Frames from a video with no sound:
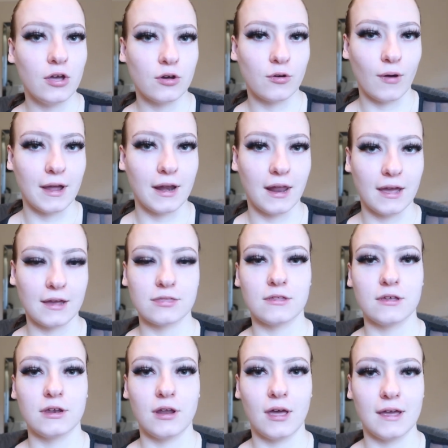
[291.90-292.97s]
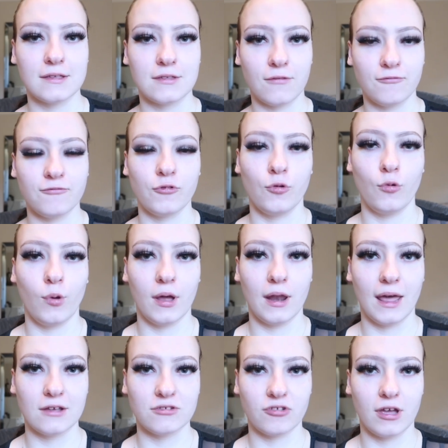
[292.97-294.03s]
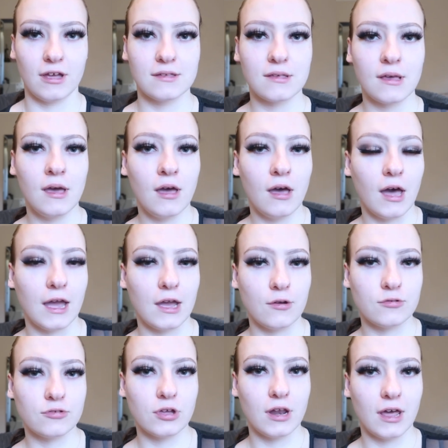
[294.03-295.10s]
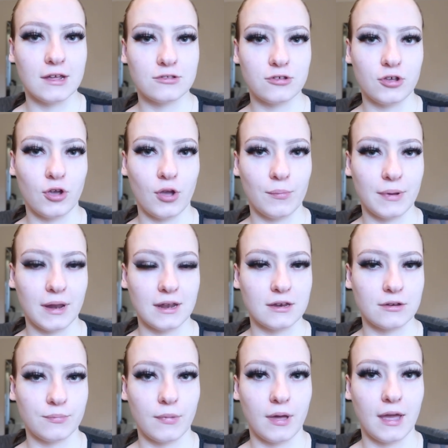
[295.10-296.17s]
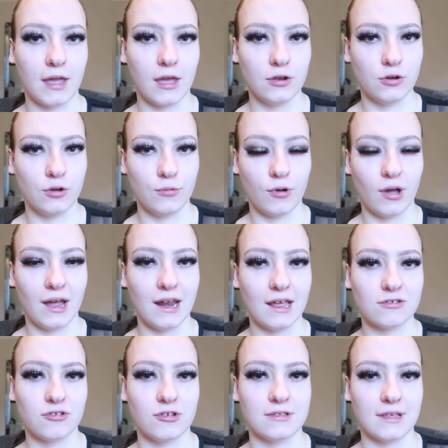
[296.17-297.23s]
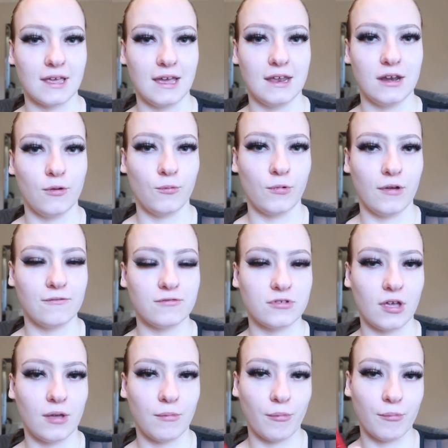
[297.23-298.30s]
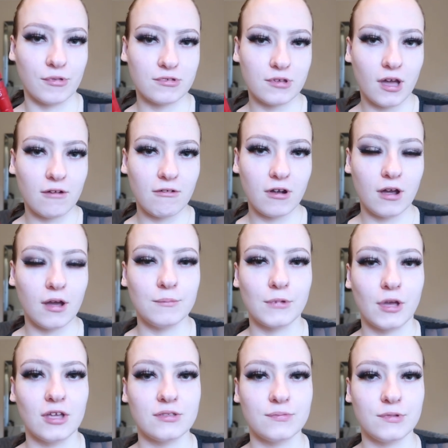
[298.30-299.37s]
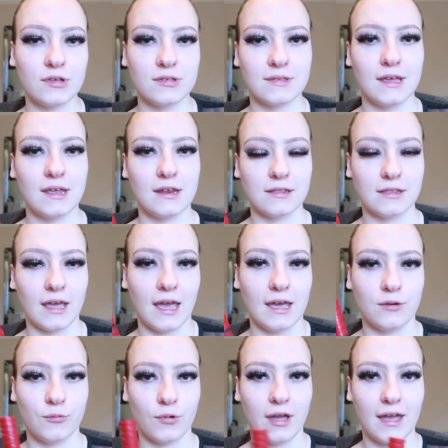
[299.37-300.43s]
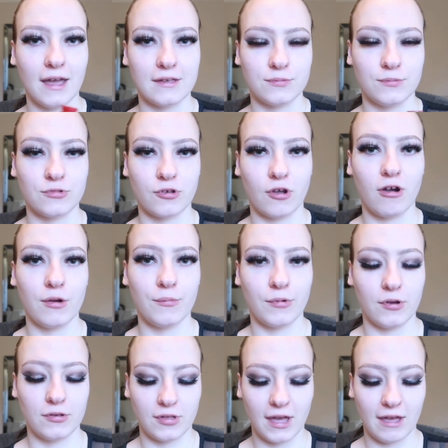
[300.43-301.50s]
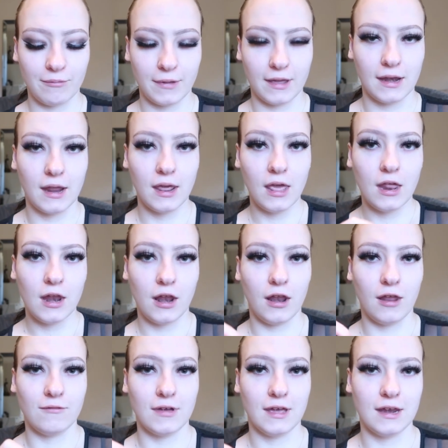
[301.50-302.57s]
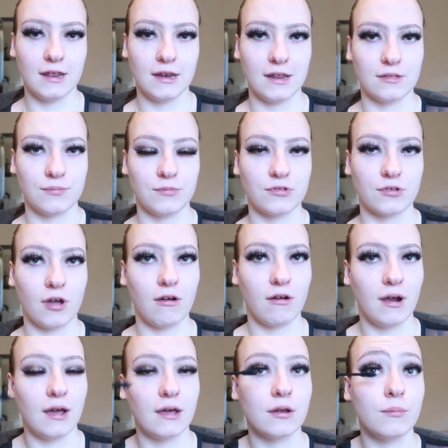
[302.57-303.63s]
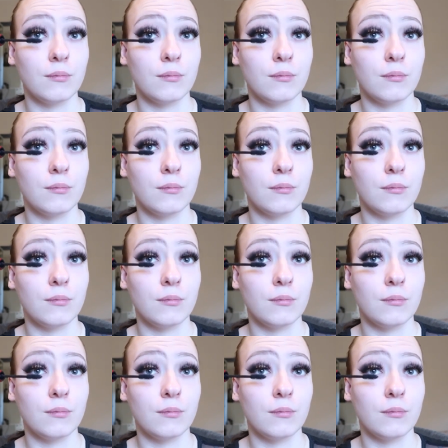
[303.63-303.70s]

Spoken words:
quite like the nice full lashes. I also like to blend my normal eyelashes in with some mascara. I'm going to be using the NYX mascara because I have been loving this mascara at the